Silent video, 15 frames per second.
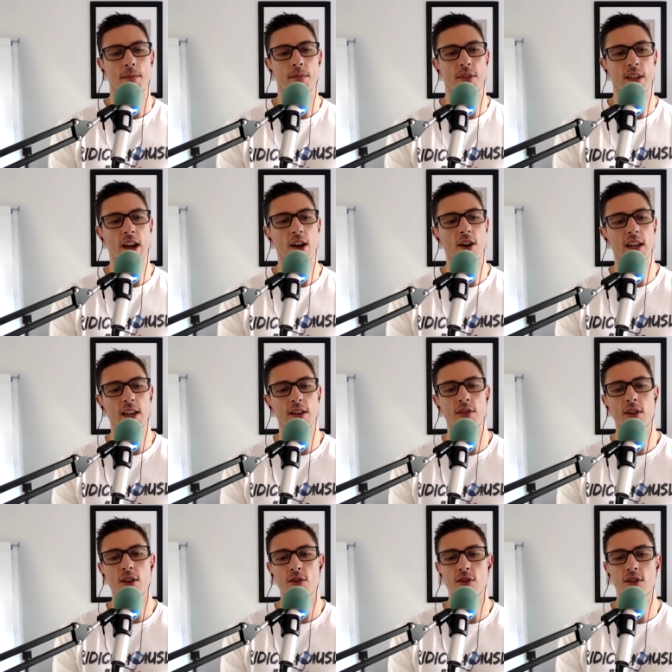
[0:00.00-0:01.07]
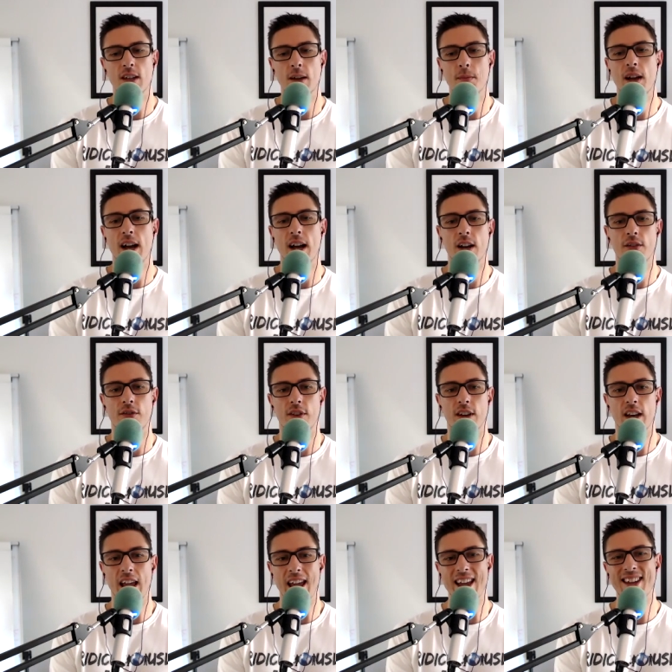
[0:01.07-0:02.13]
they are giving you some kind of an
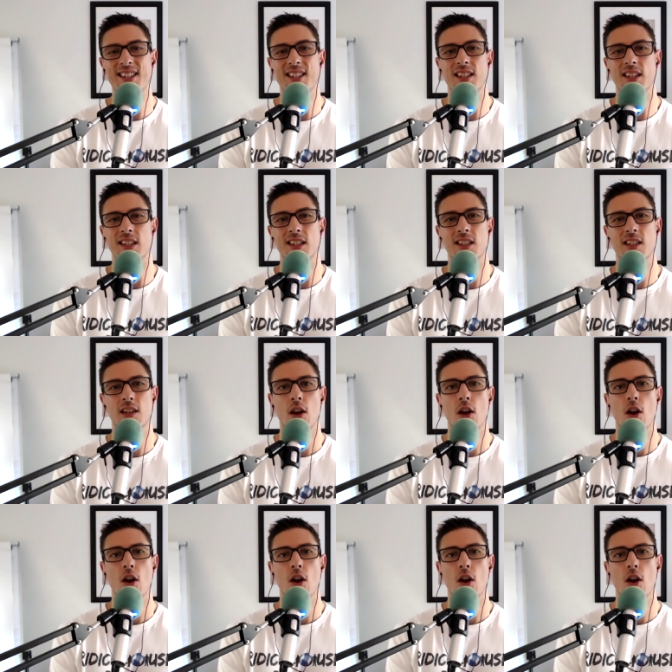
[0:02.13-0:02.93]
essence